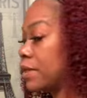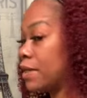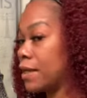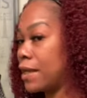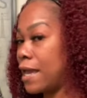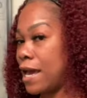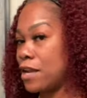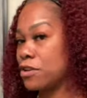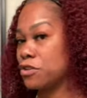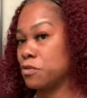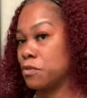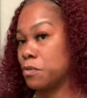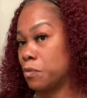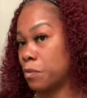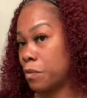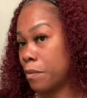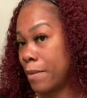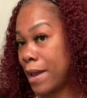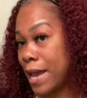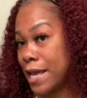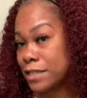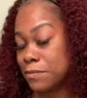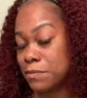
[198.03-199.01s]
it kind of
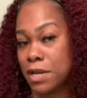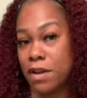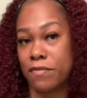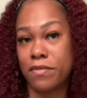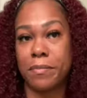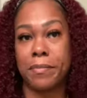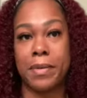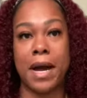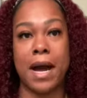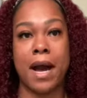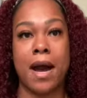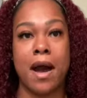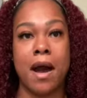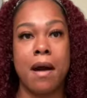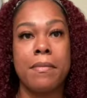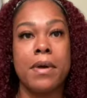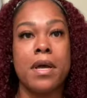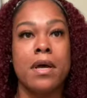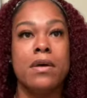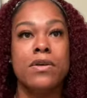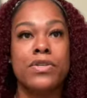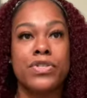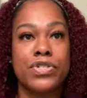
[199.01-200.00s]
reminds me of a bob.
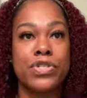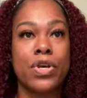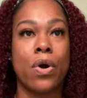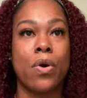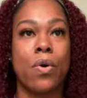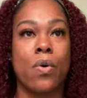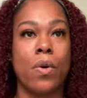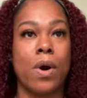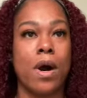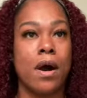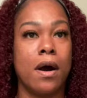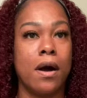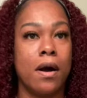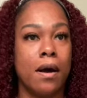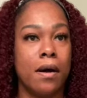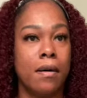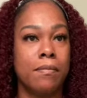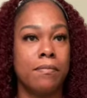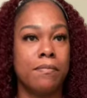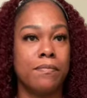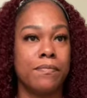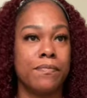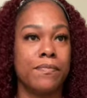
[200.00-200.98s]
So
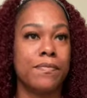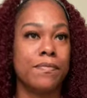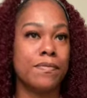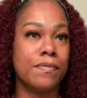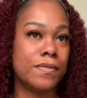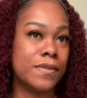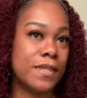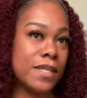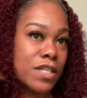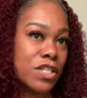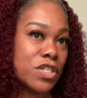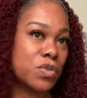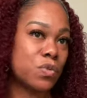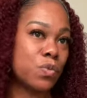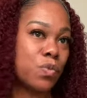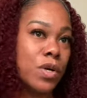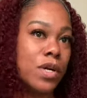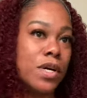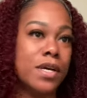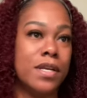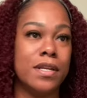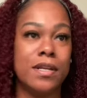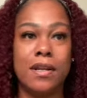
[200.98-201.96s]
this
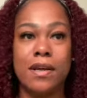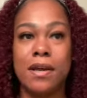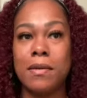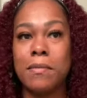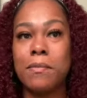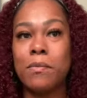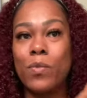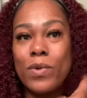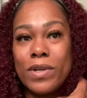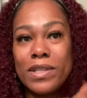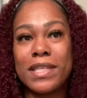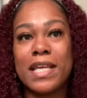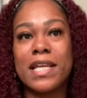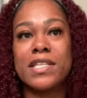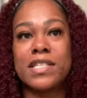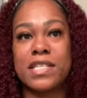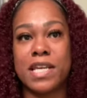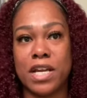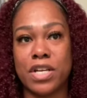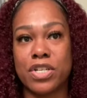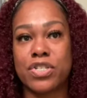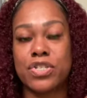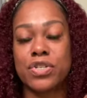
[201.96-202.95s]
one with that
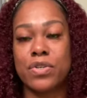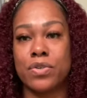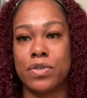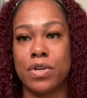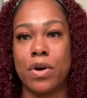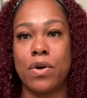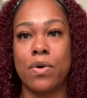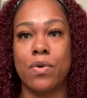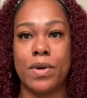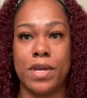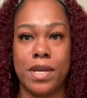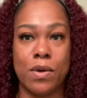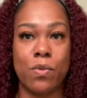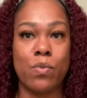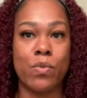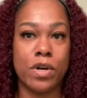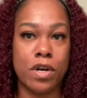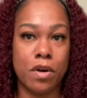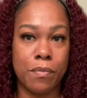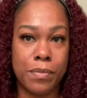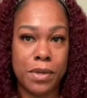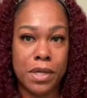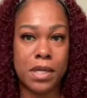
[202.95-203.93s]
texture though, it
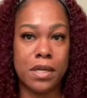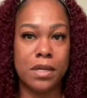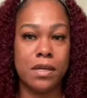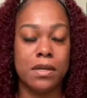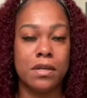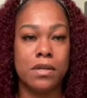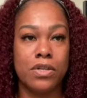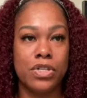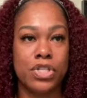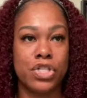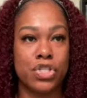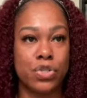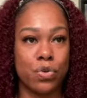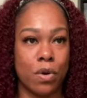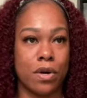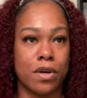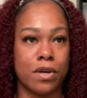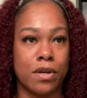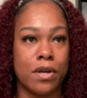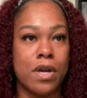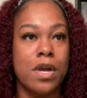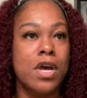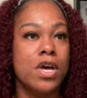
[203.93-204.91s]
will be
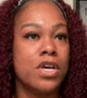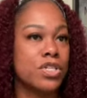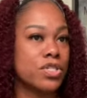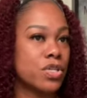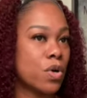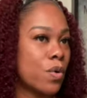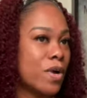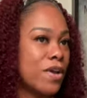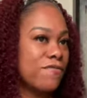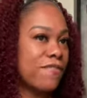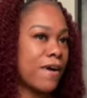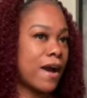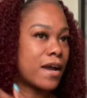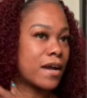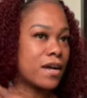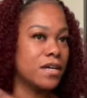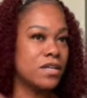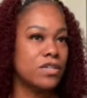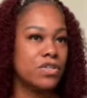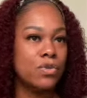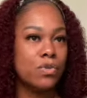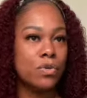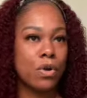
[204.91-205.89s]
shorter. So if I
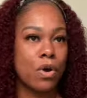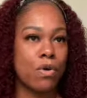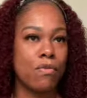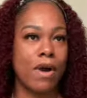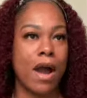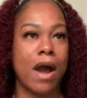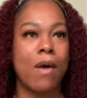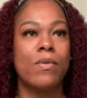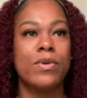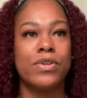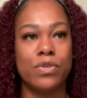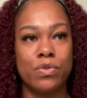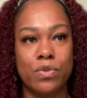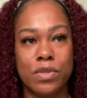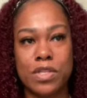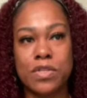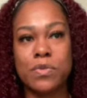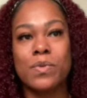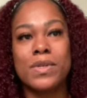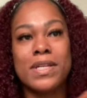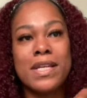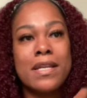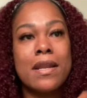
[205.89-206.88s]
could do it over, I would do
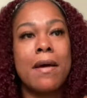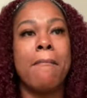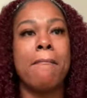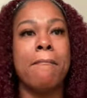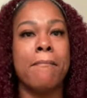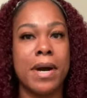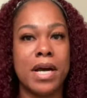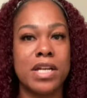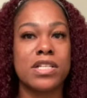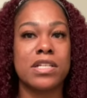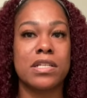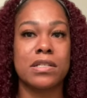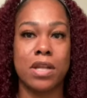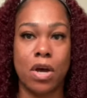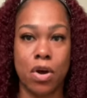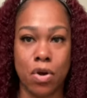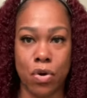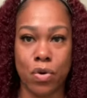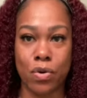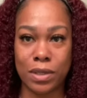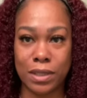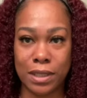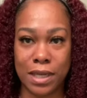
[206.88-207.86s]
this one in a much
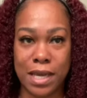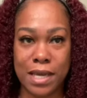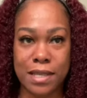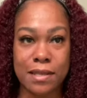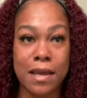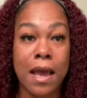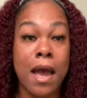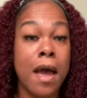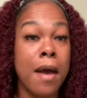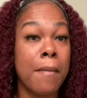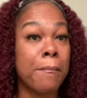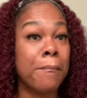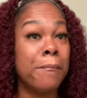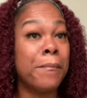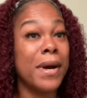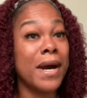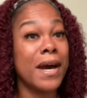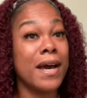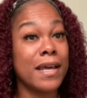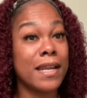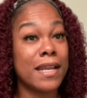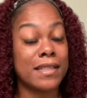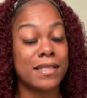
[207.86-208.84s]
longer length.
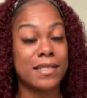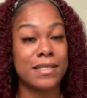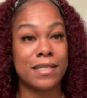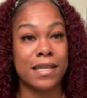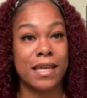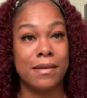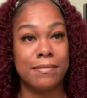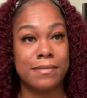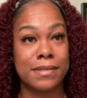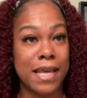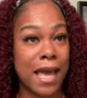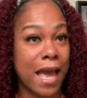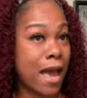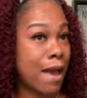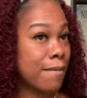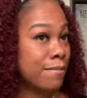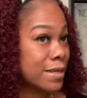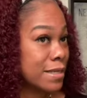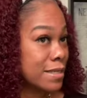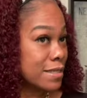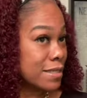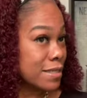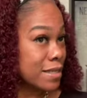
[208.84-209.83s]
But at the same time,
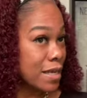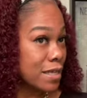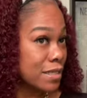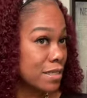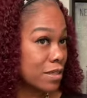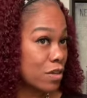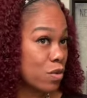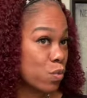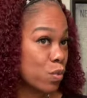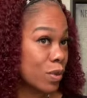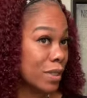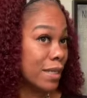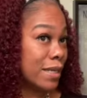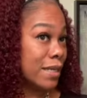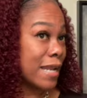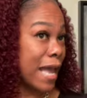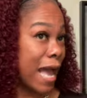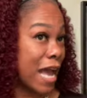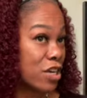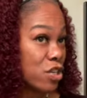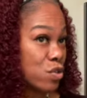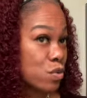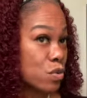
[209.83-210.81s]
this does look really
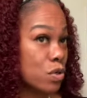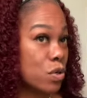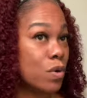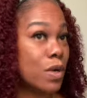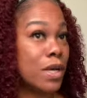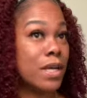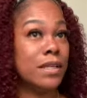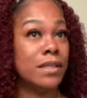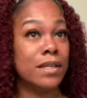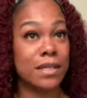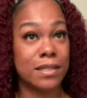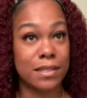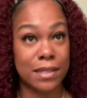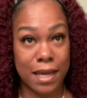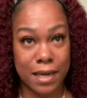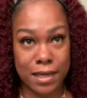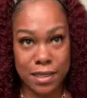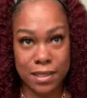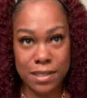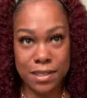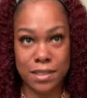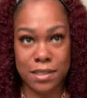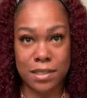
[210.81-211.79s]
natural. It looks like
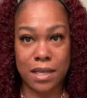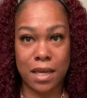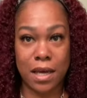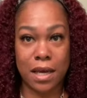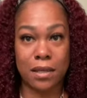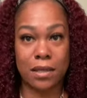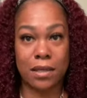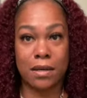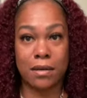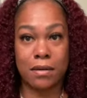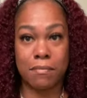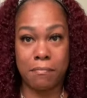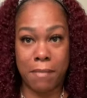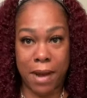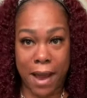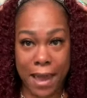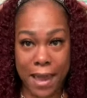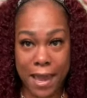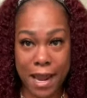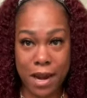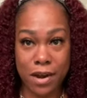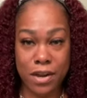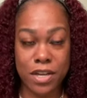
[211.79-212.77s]
this is the color my
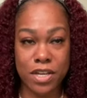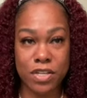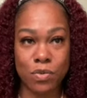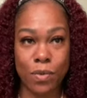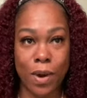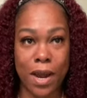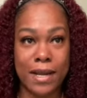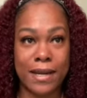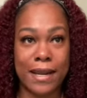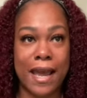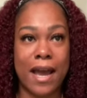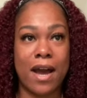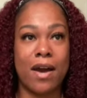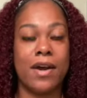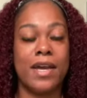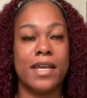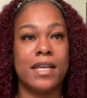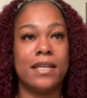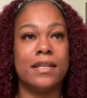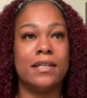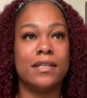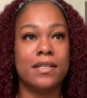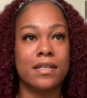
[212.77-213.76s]
hair is right now, and
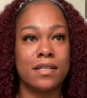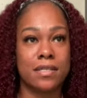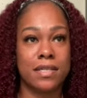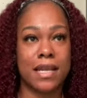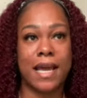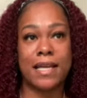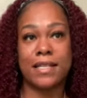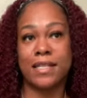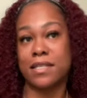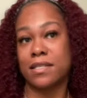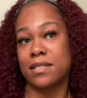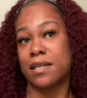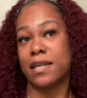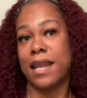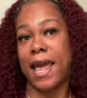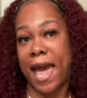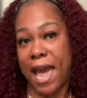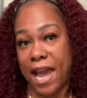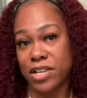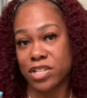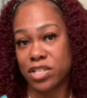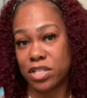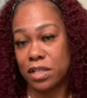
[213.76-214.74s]
it looks like this could
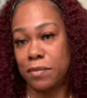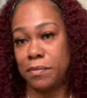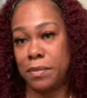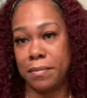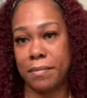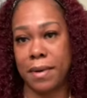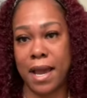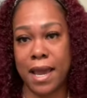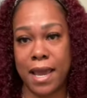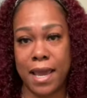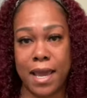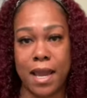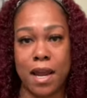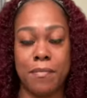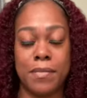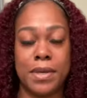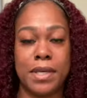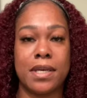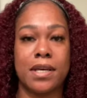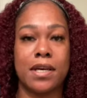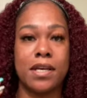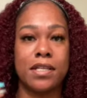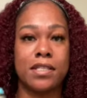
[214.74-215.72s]
actually be my hair
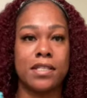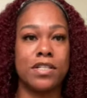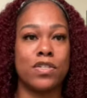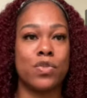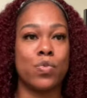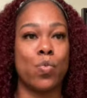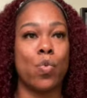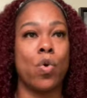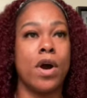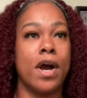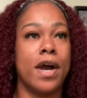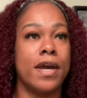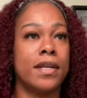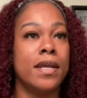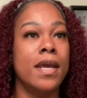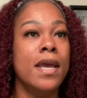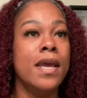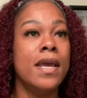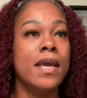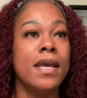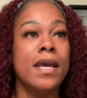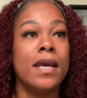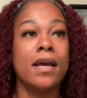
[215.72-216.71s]
because it's one,
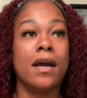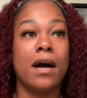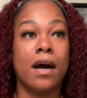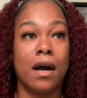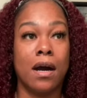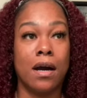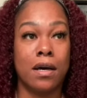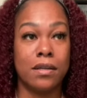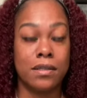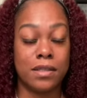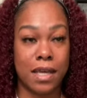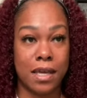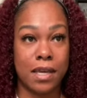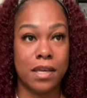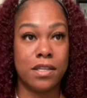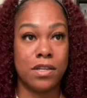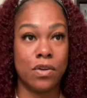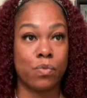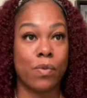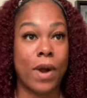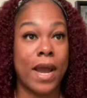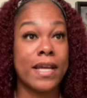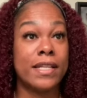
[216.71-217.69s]
in
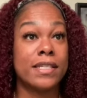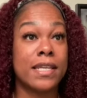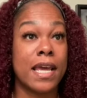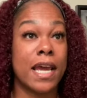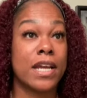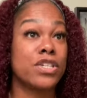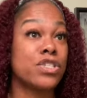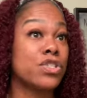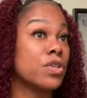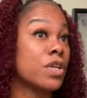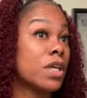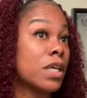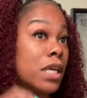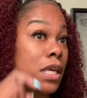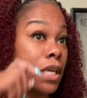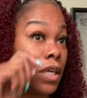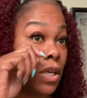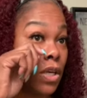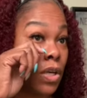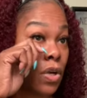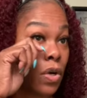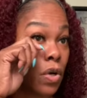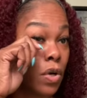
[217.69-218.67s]
the right texture, the
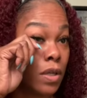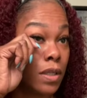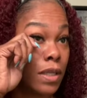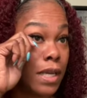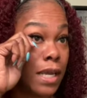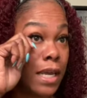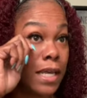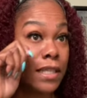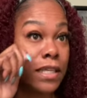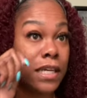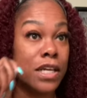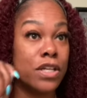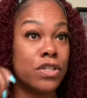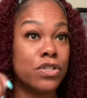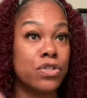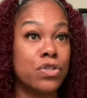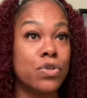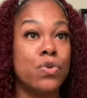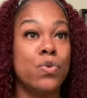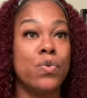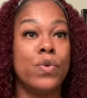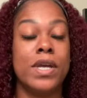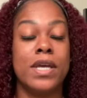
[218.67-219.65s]
Kinky Curly, and then
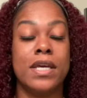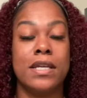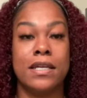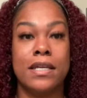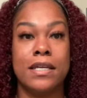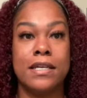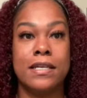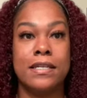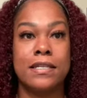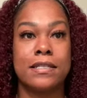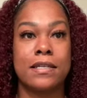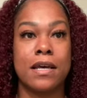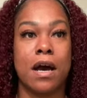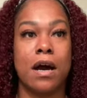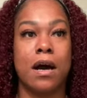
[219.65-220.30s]
2, it is